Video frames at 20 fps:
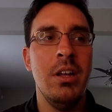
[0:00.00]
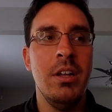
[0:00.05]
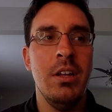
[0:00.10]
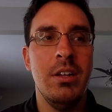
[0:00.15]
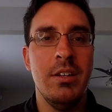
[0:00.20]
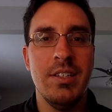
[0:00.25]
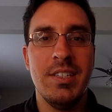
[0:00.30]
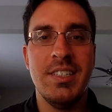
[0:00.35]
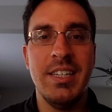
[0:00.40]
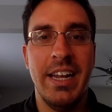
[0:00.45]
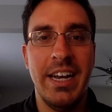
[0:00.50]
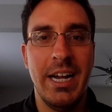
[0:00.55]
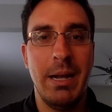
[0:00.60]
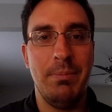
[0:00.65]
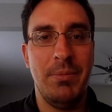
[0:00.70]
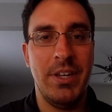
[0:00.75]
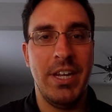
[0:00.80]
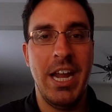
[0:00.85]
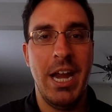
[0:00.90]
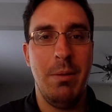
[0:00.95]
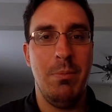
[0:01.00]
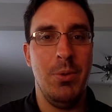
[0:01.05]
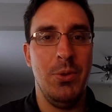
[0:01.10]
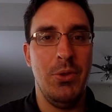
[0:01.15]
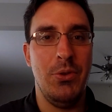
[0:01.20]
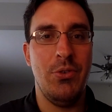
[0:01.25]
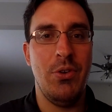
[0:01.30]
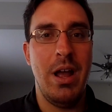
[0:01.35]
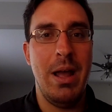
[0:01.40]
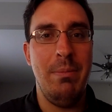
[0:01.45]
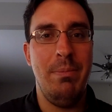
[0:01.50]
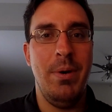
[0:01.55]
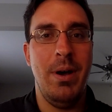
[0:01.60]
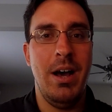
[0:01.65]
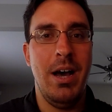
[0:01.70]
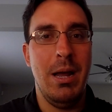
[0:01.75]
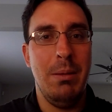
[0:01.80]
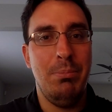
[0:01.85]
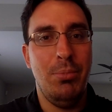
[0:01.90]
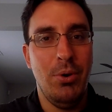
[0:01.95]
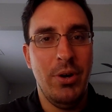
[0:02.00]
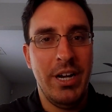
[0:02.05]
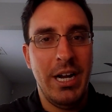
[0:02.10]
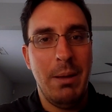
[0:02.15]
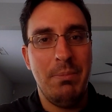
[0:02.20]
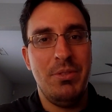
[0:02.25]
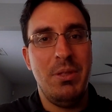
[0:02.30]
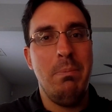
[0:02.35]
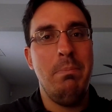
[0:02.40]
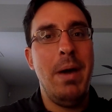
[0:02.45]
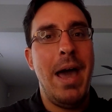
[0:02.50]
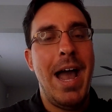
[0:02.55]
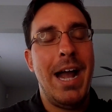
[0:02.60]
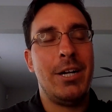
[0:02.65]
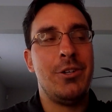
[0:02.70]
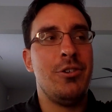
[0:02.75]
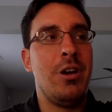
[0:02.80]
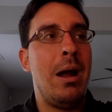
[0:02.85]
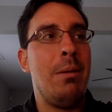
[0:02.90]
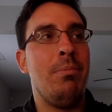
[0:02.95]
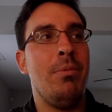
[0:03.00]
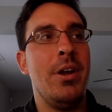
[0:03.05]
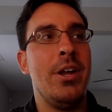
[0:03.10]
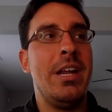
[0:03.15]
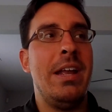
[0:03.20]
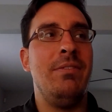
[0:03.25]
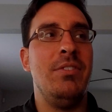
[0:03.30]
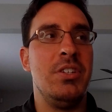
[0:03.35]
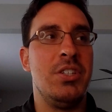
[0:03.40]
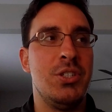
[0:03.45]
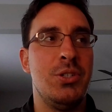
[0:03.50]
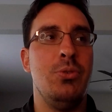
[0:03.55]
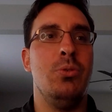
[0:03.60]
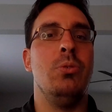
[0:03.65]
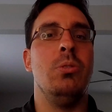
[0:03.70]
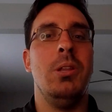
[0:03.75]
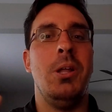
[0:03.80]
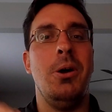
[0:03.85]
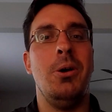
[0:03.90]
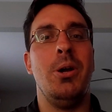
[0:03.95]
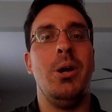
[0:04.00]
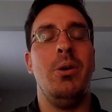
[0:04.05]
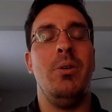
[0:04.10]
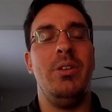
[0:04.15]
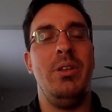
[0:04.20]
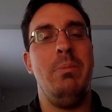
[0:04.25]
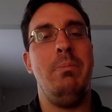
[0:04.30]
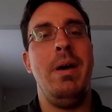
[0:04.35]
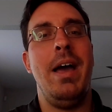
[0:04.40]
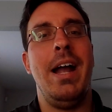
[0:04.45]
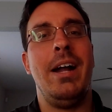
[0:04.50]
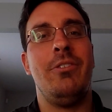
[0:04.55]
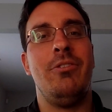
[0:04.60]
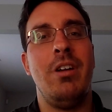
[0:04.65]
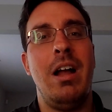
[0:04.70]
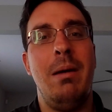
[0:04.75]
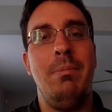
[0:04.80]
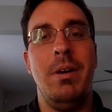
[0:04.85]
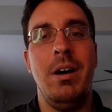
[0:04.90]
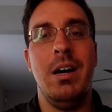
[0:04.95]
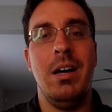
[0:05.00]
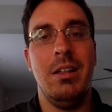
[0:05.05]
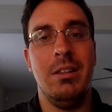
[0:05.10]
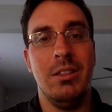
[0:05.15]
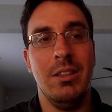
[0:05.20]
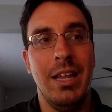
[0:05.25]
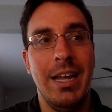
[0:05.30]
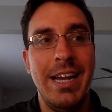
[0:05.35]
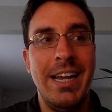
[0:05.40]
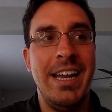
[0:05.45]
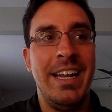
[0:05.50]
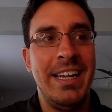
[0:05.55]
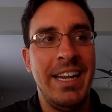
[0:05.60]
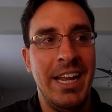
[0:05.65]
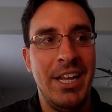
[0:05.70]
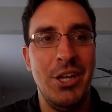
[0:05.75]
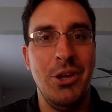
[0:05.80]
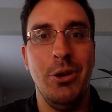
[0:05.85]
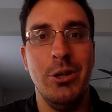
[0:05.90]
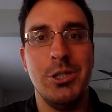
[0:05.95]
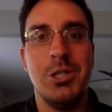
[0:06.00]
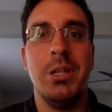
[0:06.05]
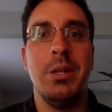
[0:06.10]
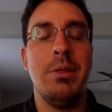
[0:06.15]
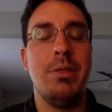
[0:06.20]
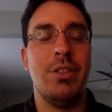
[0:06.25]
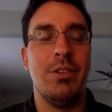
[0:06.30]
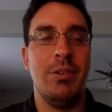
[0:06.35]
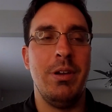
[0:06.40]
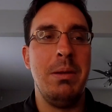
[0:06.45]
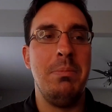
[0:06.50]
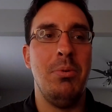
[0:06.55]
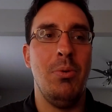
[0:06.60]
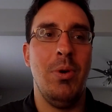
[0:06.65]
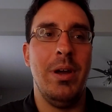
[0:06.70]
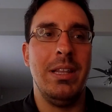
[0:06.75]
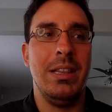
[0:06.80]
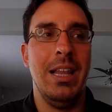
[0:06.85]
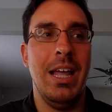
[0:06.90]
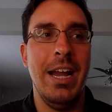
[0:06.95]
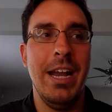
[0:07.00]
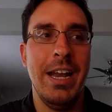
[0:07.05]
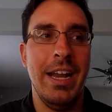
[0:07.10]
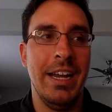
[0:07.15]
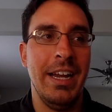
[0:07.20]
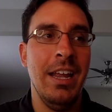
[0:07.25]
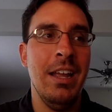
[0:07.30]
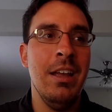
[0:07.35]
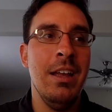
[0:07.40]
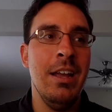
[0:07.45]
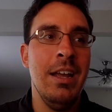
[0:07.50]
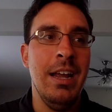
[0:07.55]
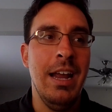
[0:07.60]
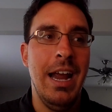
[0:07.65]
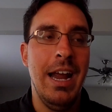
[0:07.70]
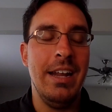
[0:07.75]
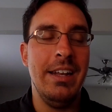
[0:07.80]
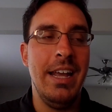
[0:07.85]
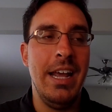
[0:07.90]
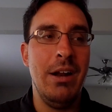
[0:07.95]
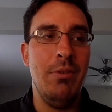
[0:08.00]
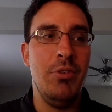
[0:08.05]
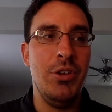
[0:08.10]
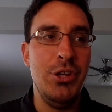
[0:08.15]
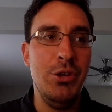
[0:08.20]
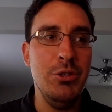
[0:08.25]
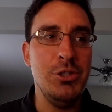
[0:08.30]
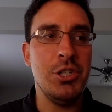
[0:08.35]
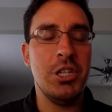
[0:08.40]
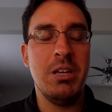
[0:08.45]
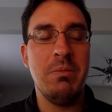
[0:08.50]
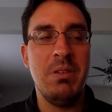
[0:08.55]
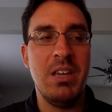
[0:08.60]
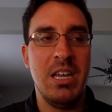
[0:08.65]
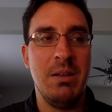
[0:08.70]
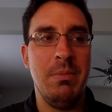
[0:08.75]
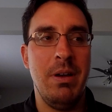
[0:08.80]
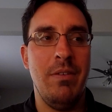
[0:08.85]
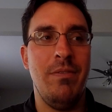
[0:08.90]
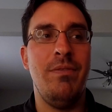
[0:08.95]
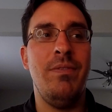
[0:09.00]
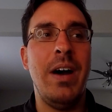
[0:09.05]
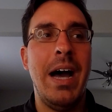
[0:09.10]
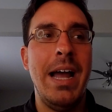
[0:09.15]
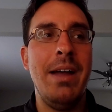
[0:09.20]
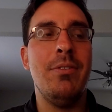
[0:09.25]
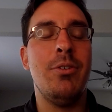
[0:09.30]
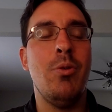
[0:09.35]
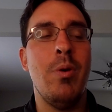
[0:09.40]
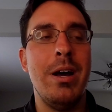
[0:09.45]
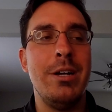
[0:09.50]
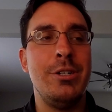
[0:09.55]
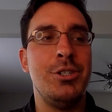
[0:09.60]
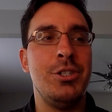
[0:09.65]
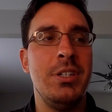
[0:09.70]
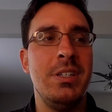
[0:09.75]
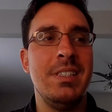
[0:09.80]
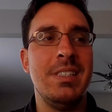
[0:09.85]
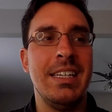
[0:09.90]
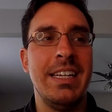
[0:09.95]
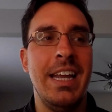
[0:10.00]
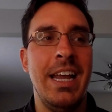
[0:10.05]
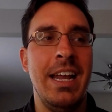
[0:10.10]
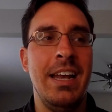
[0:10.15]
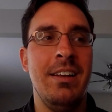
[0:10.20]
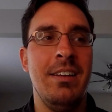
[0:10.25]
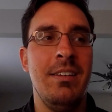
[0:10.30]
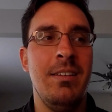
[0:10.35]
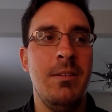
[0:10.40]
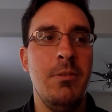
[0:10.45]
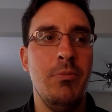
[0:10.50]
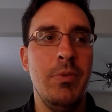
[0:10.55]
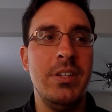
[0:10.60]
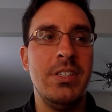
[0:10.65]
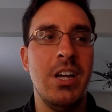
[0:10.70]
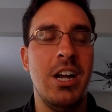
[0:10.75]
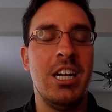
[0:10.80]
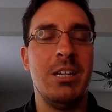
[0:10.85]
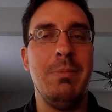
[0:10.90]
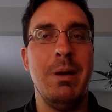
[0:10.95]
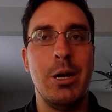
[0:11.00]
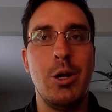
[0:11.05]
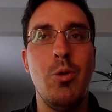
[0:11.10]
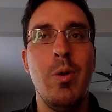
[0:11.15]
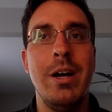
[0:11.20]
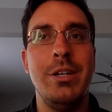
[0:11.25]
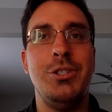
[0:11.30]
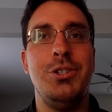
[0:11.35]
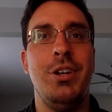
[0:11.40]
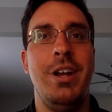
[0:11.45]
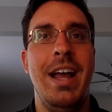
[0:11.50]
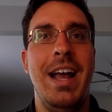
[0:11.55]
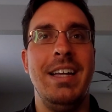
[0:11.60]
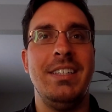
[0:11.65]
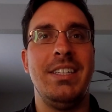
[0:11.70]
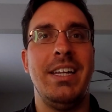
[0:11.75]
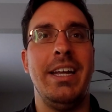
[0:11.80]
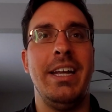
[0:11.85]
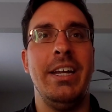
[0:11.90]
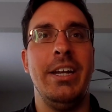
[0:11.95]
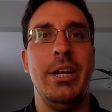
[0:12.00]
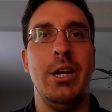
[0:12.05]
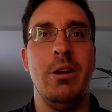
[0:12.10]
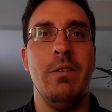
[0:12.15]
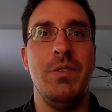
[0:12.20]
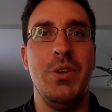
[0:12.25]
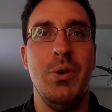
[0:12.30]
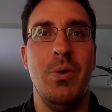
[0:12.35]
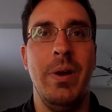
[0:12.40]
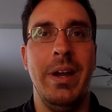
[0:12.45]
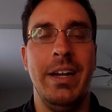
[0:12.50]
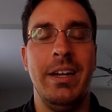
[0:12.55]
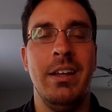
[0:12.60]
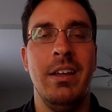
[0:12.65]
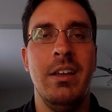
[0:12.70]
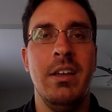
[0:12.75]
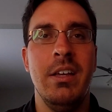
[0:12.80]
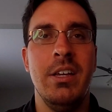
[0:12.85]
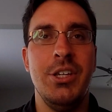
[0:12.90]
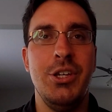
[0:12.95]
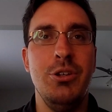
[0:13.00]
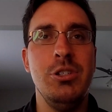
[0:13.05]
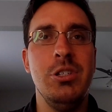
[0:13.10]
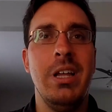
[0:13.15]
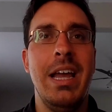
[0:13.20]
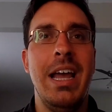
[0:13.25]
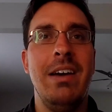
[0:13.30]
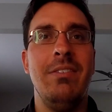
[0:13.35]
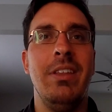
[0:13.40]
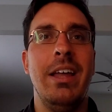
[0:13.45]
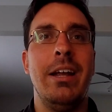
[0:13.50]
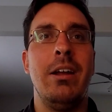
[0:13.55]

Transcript: setting up the camera on the tripod, putting up the backdrop, right? You have the school logo in the backdrop, lighting it, usually 3-point lighting. And then it would usually be about 5 questions. Again, we talked about question asking and interviewing. Usually I have like